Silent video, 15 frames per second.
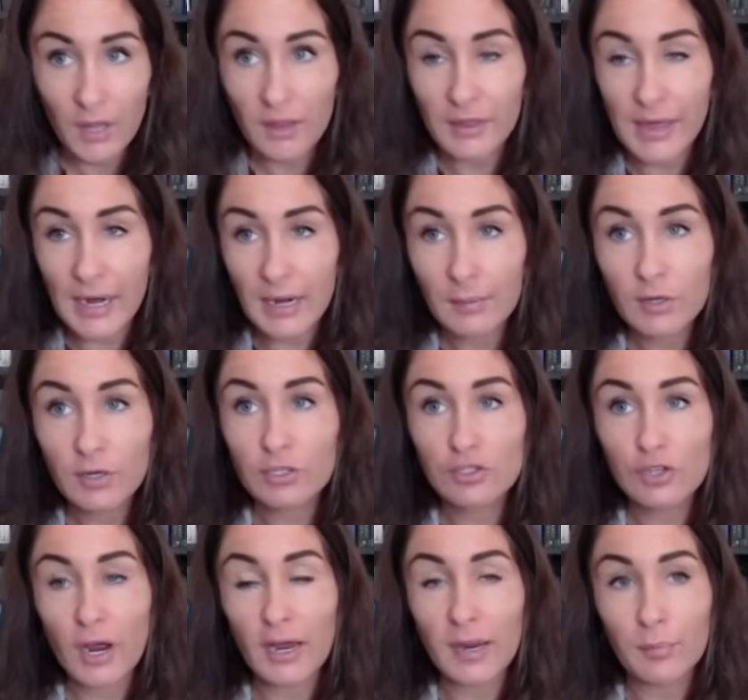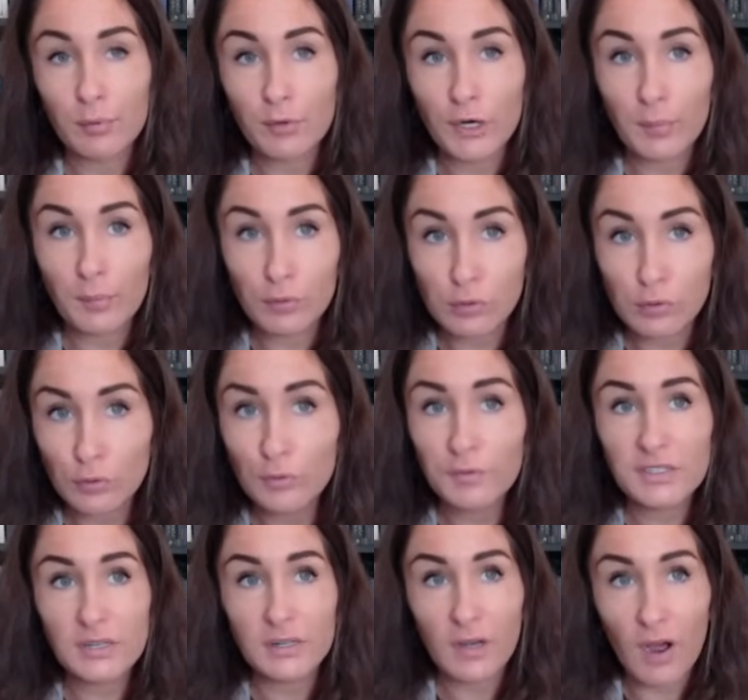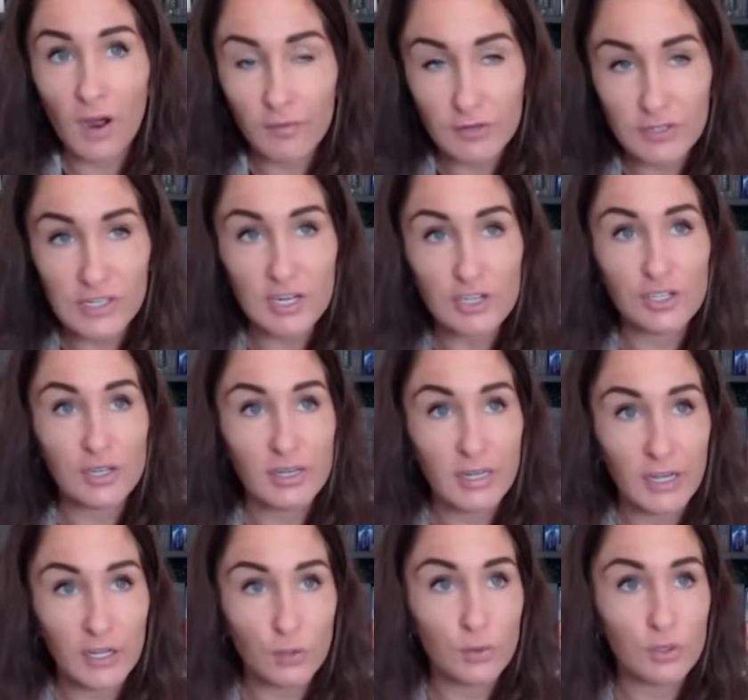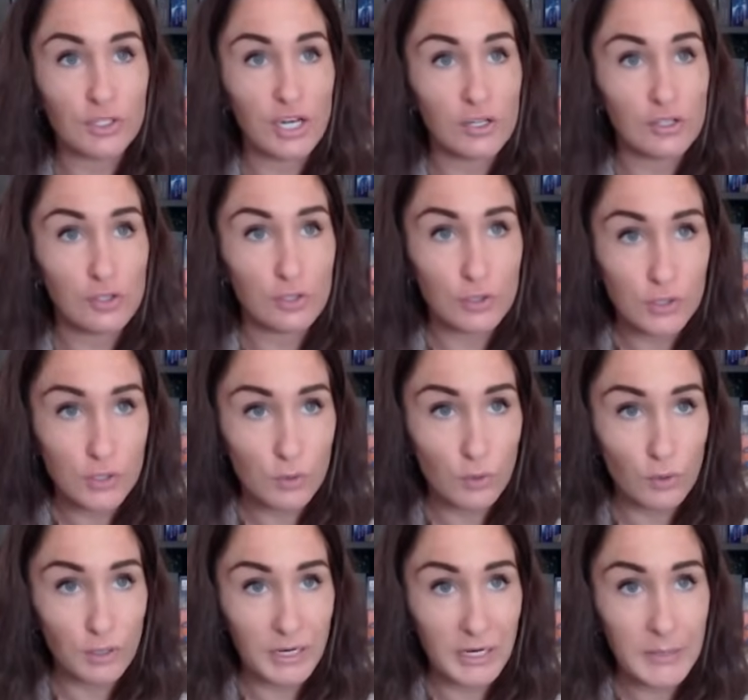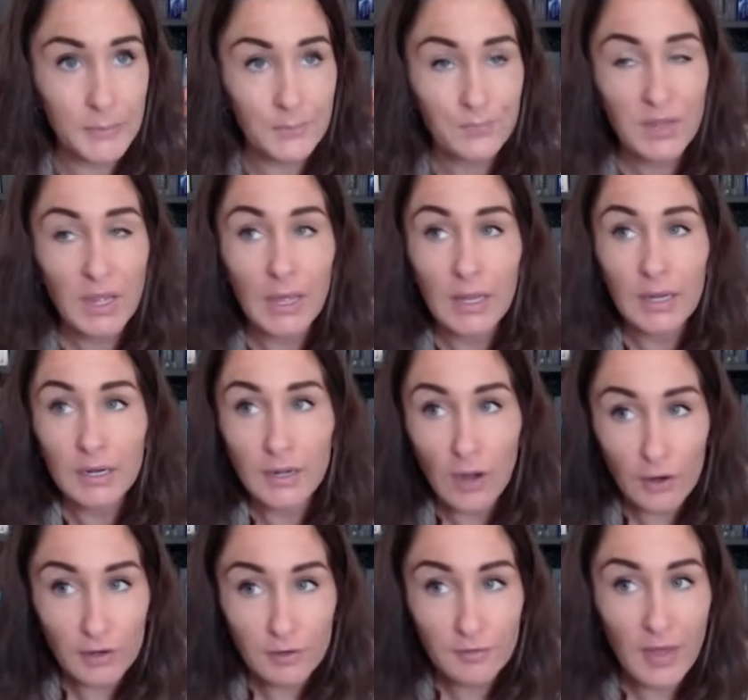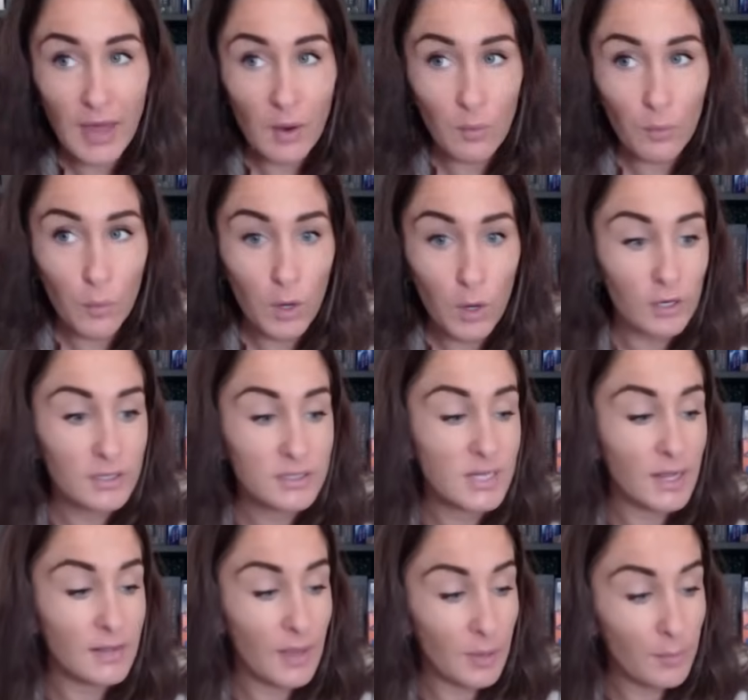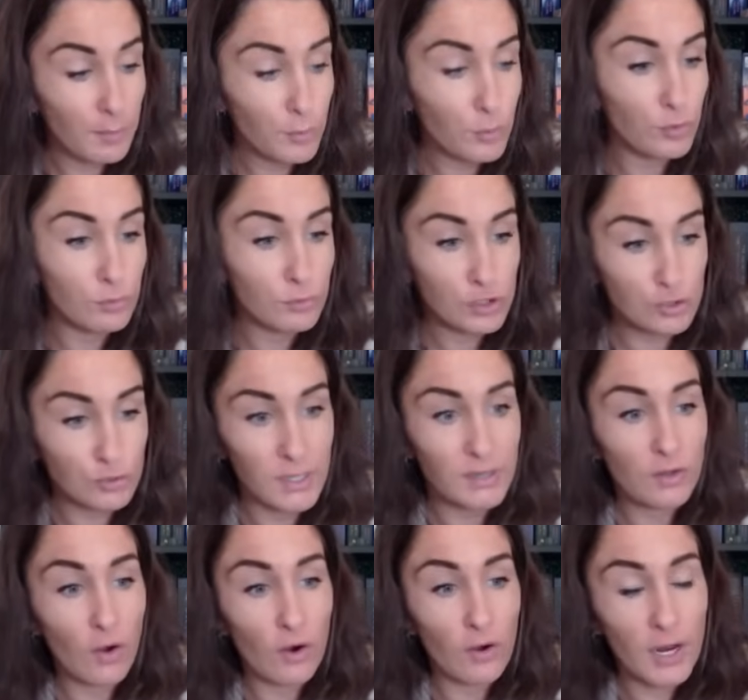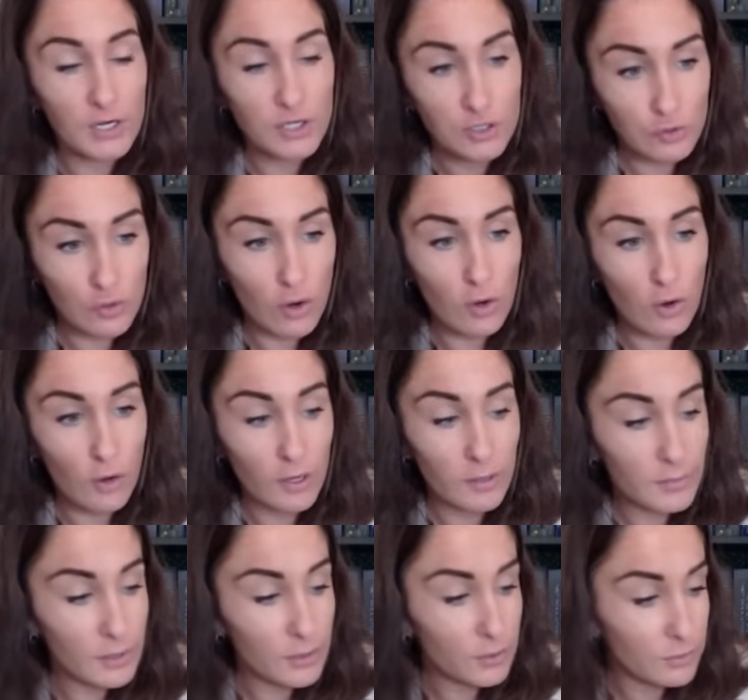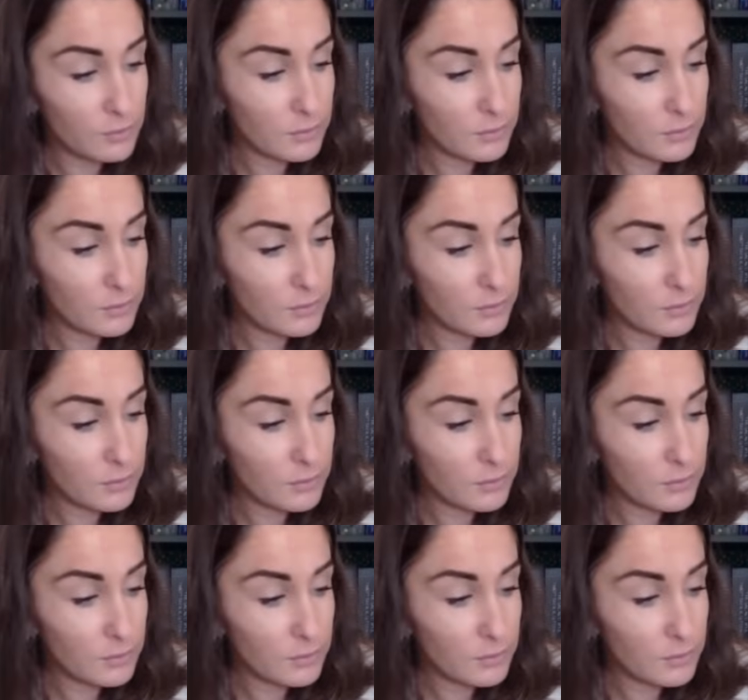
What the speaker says: Then I'm going to try and bring proof to the conversation and get you to change your story. None of that works. And then boom, Strength card, I strong arm you.